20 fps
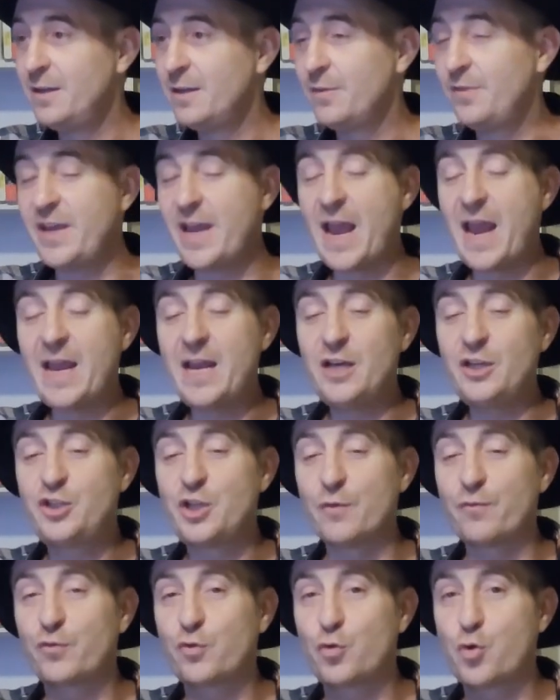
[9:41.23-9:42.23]
The age
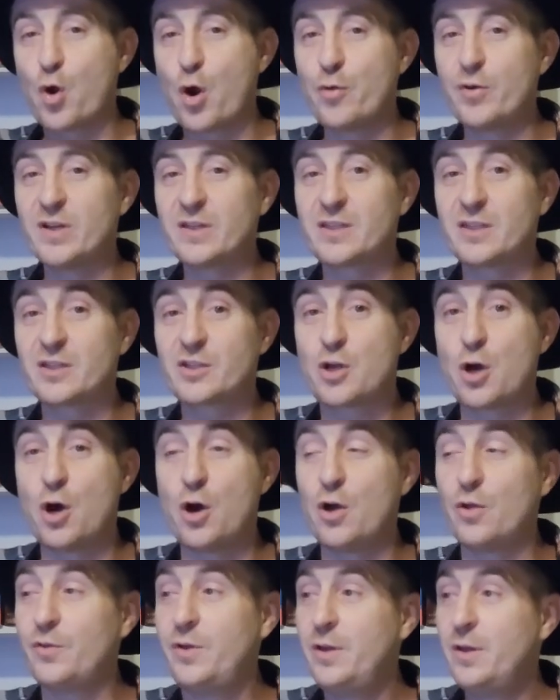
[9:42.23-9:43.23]
of Cronus is
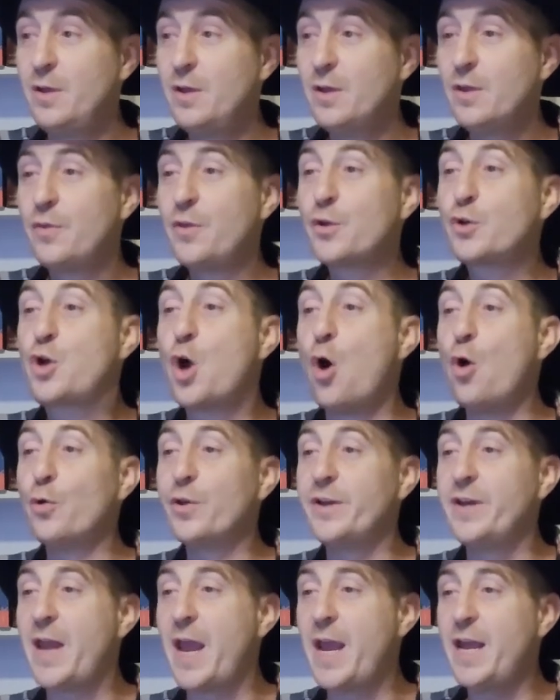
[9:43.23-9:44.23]
called the
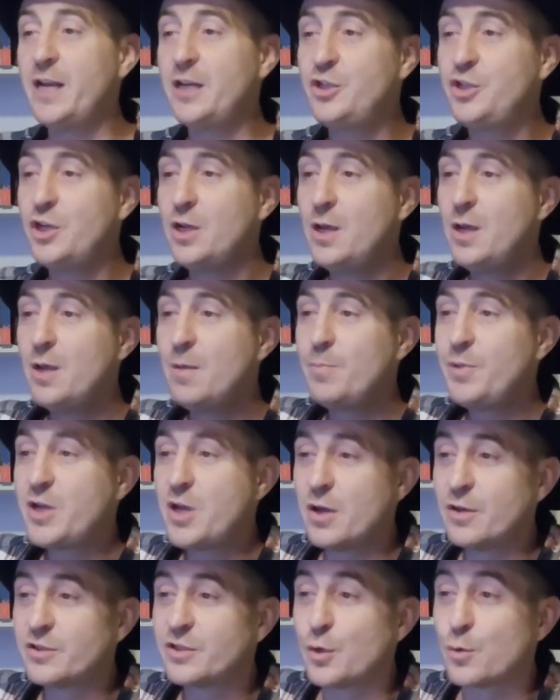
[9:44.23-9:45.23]
Golden Age
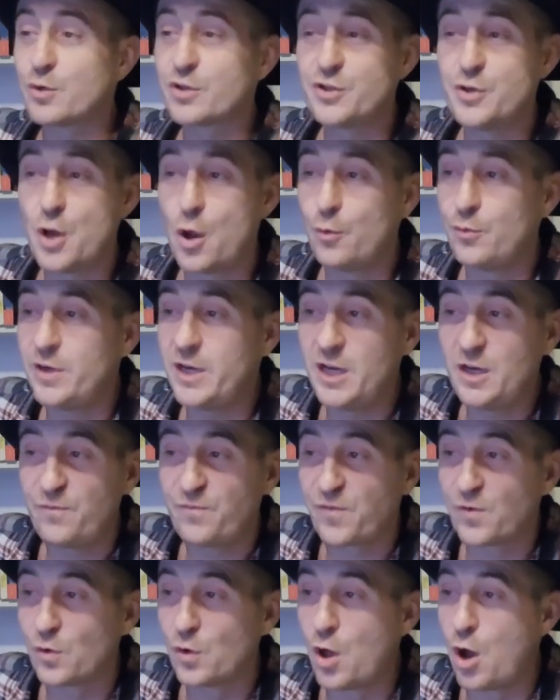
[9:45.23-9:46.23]
because there was no need
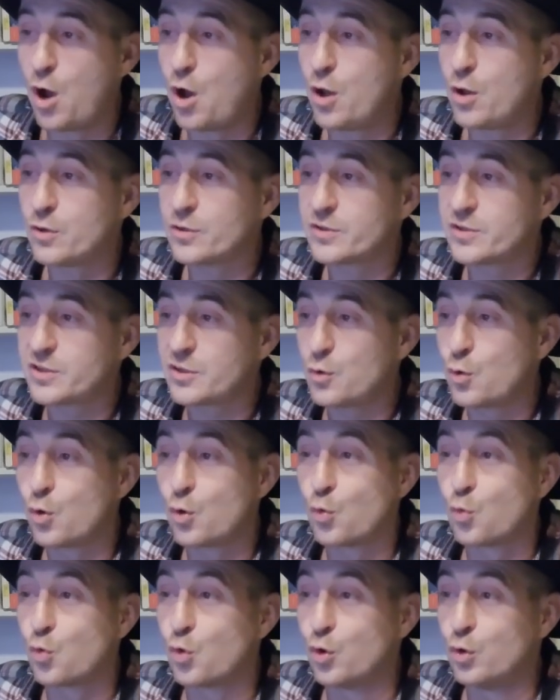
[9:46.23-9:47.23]
for laws
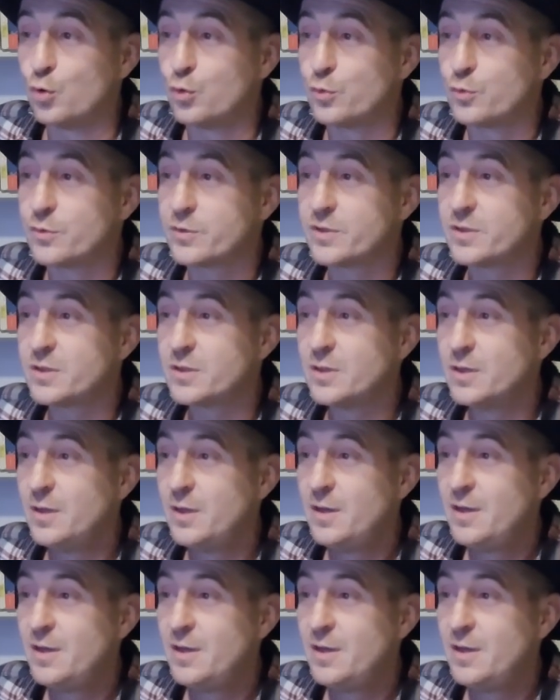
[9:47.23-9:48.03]
or rules.